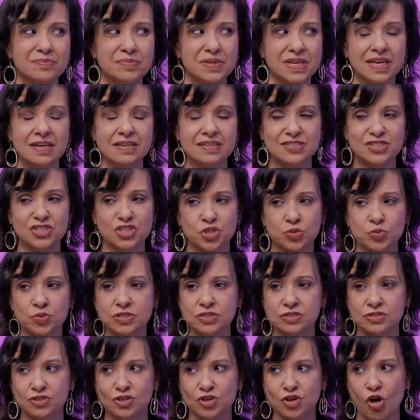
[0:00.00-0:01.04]
because she
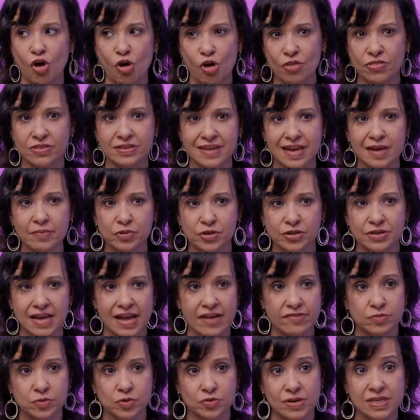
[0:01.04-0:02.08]
wouldn't call the neighbor and
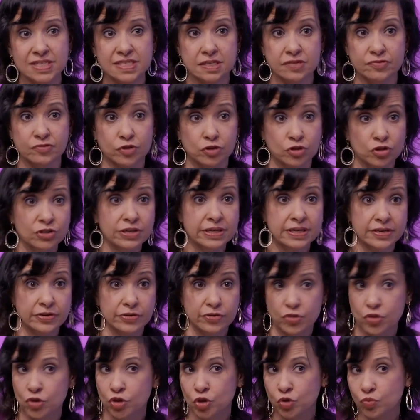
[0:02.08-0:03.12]
have him arrested for looking at
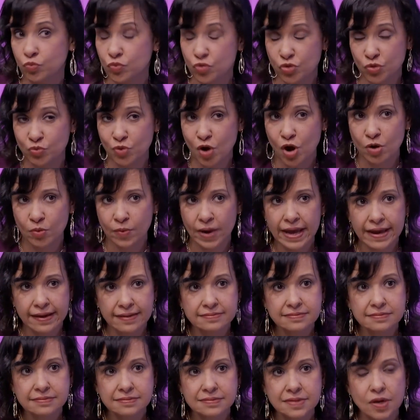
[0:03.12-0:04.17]
her the wrong way,